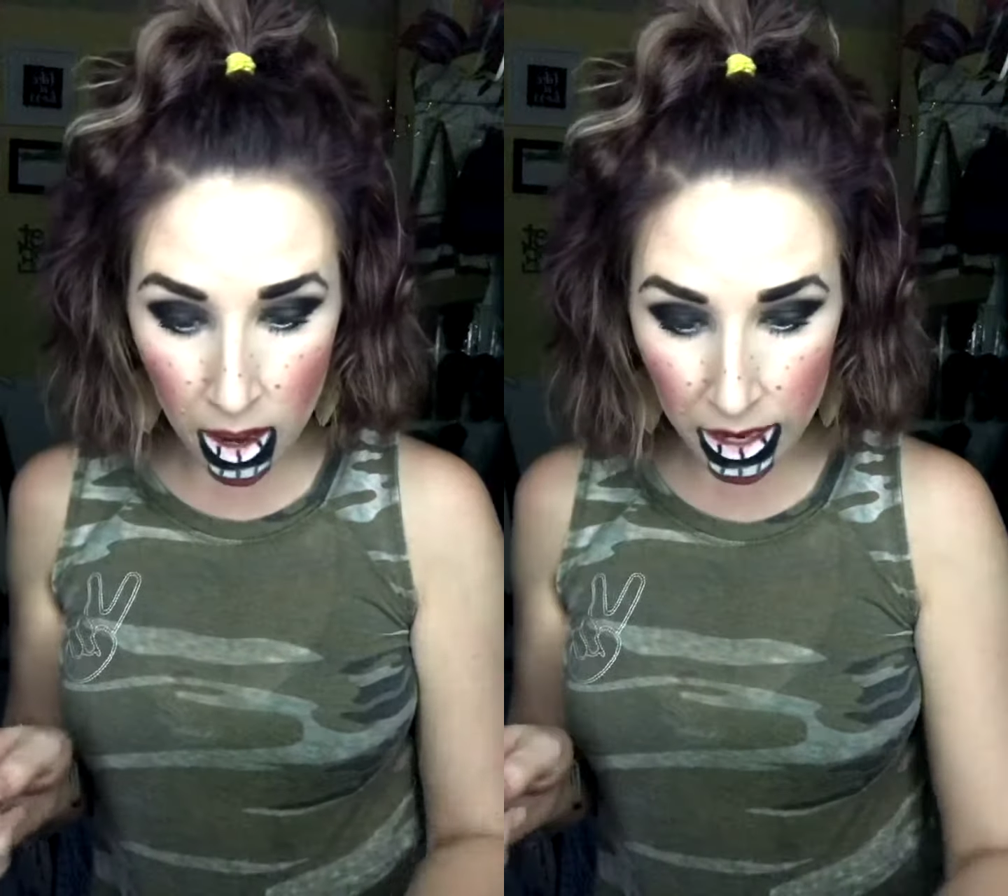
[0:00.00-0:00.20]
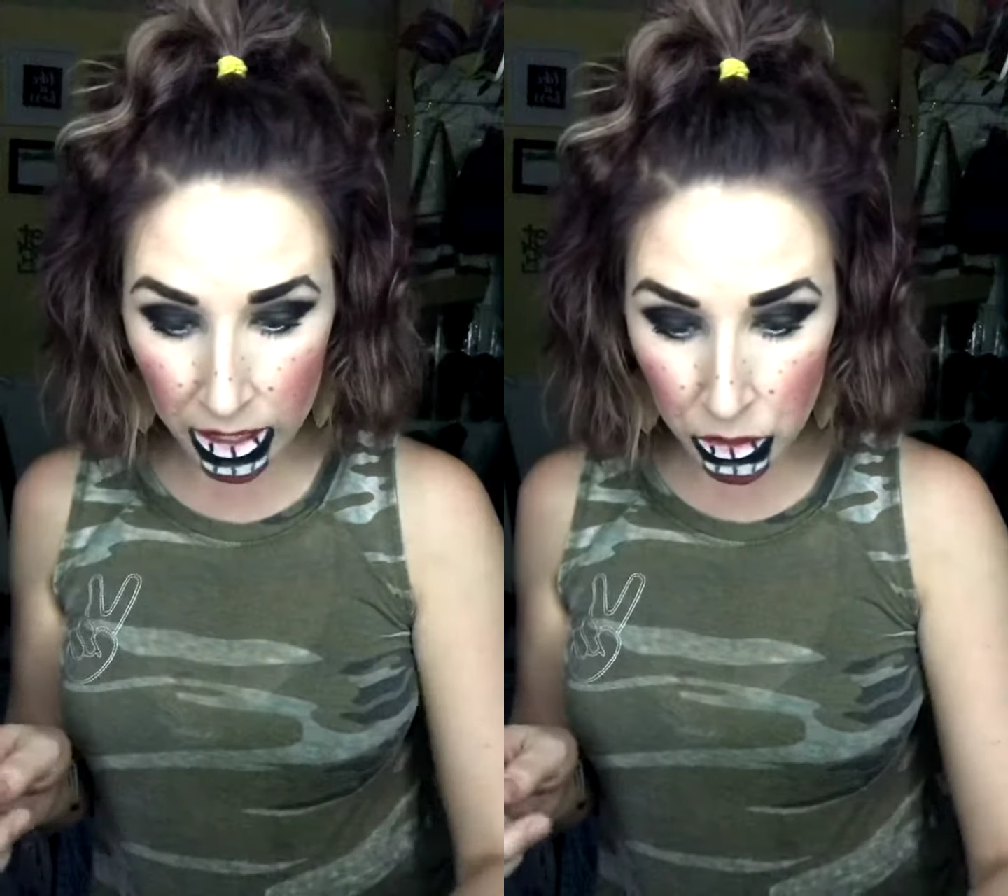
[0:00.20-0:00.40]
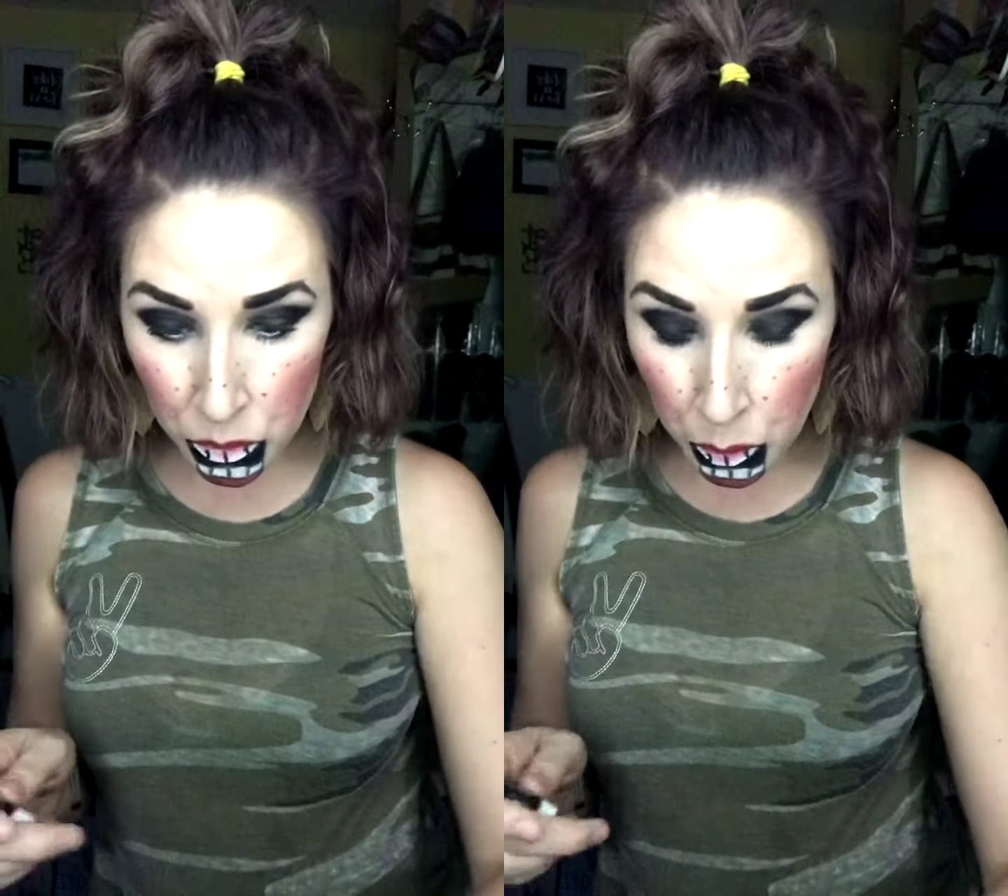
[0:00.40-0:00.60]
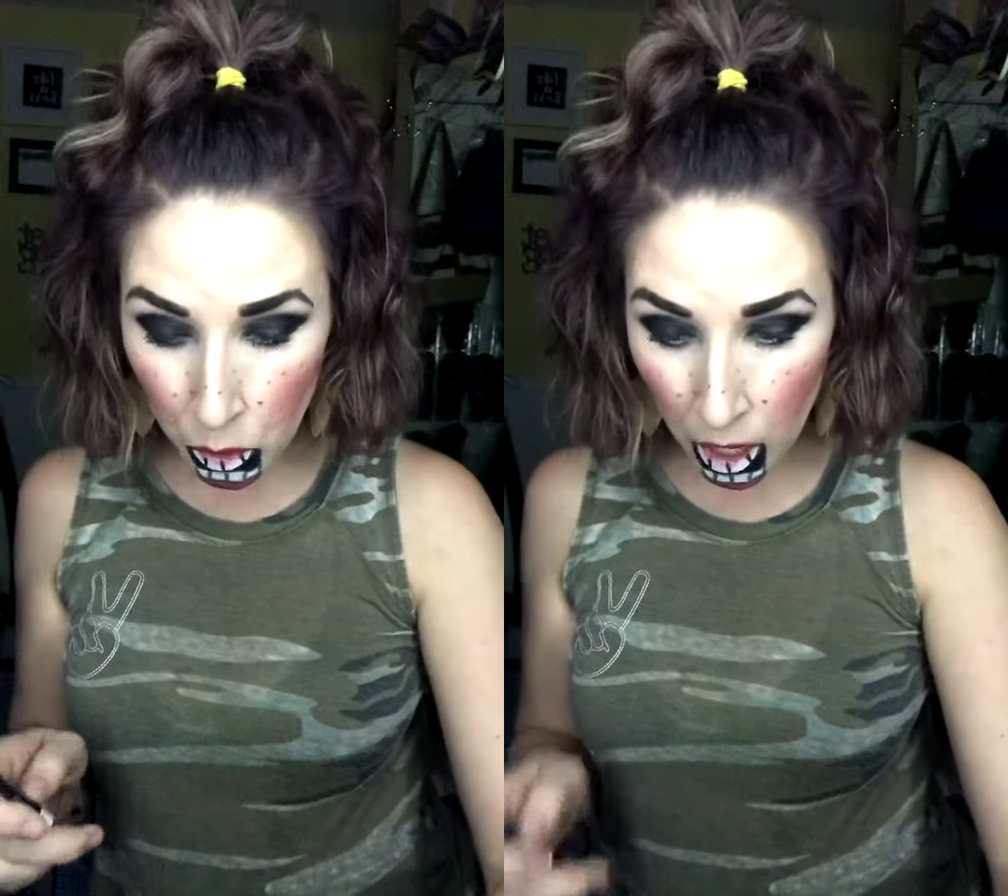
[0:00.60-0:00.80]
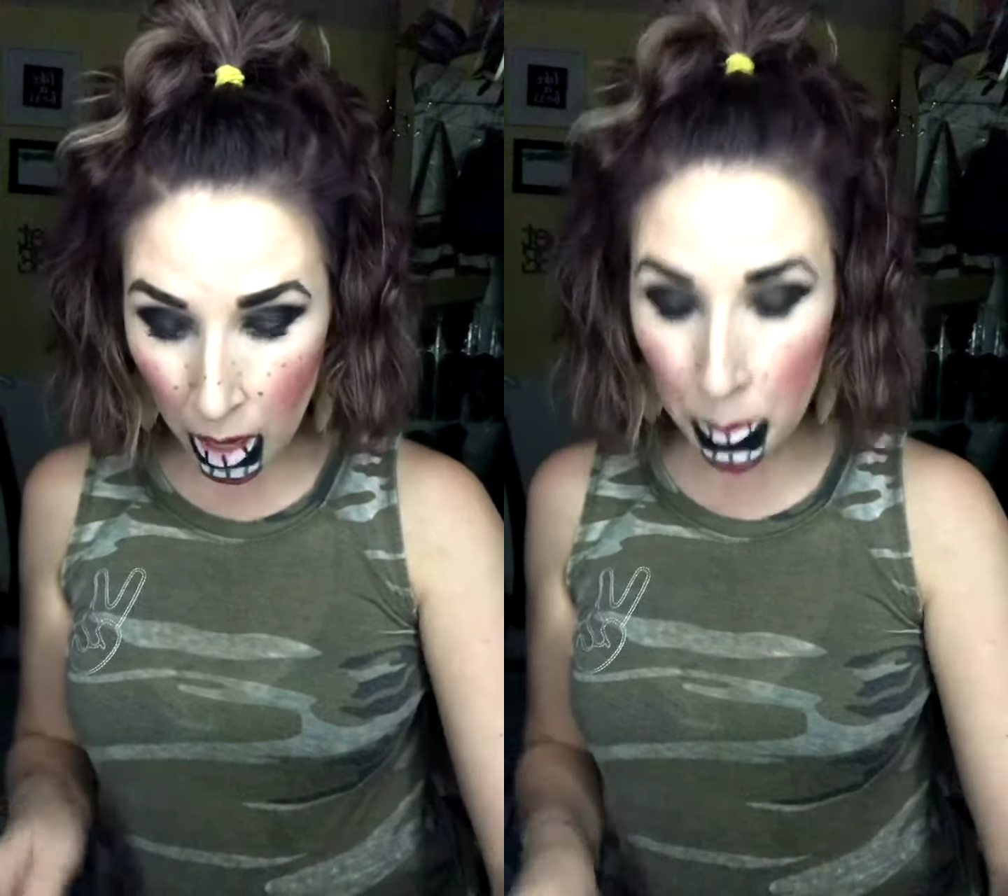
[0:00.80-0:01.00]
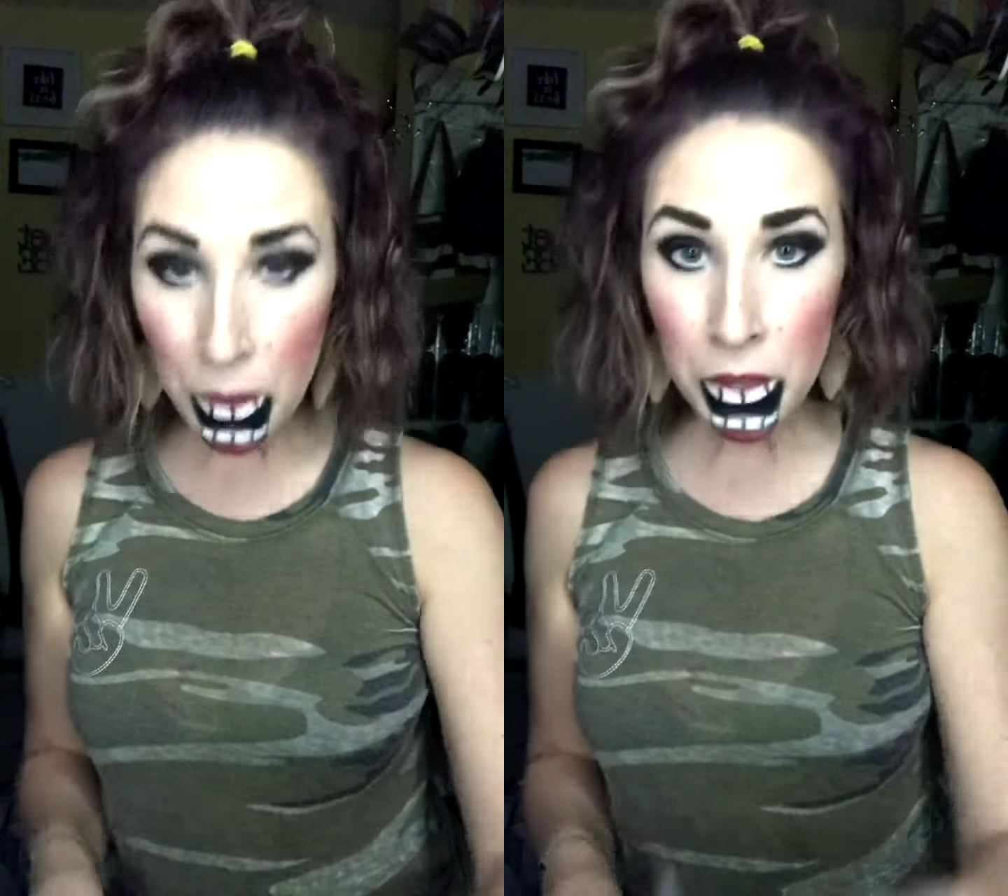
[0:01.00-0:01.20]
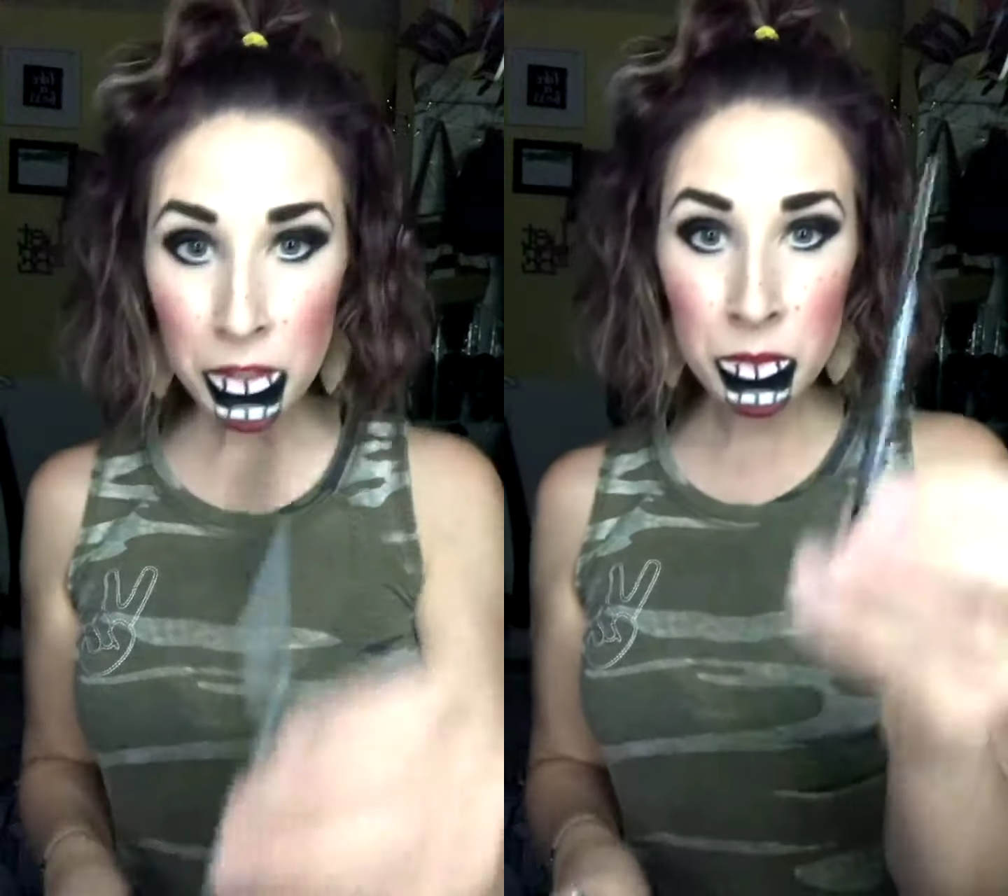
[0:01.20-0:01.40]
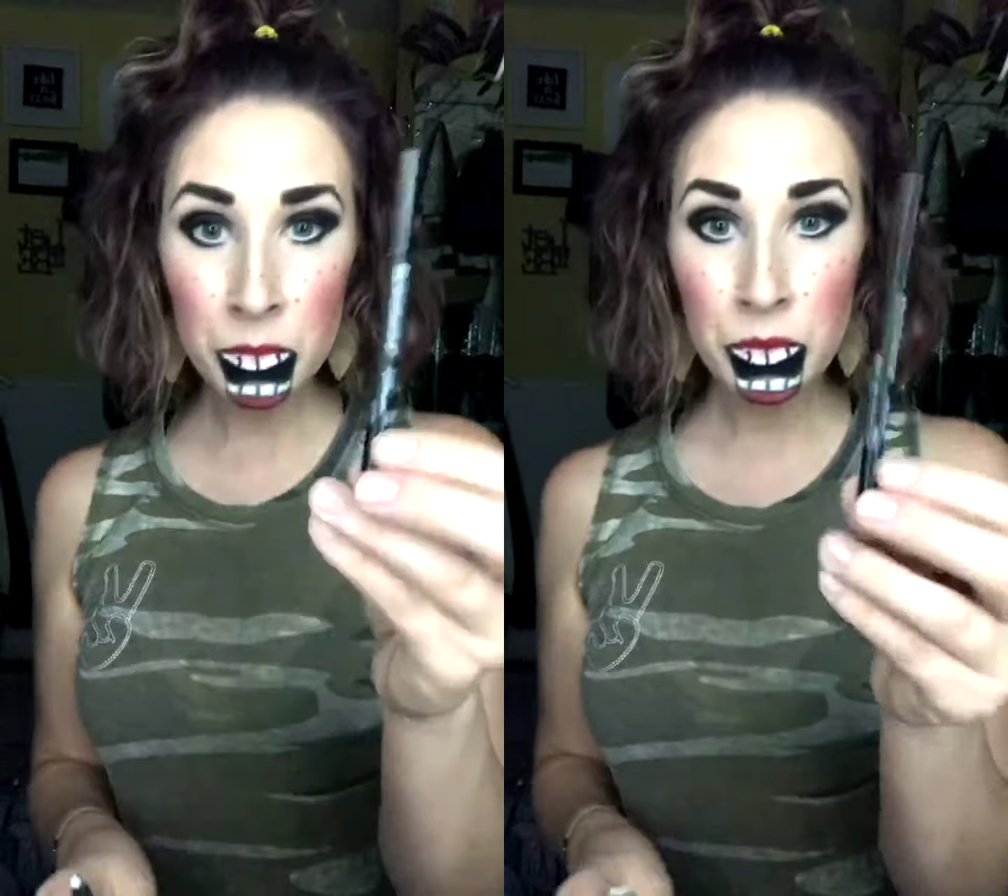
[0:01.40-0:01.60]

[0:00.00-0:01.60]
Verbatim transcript: I used proper